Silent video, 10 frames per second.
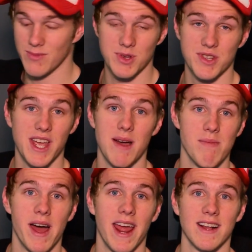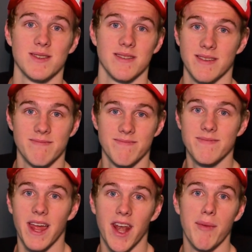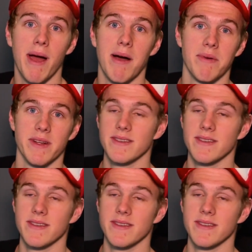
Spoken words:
Which, yeah, might actually end up happening,